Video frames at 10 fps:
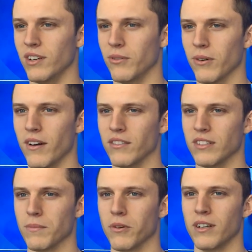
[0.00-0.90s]
you know, we're
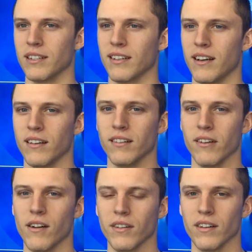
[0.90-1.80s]
obviously pretty excited
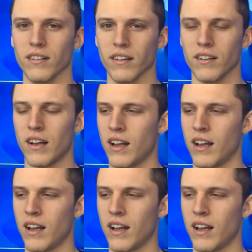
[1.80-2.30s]
around here to,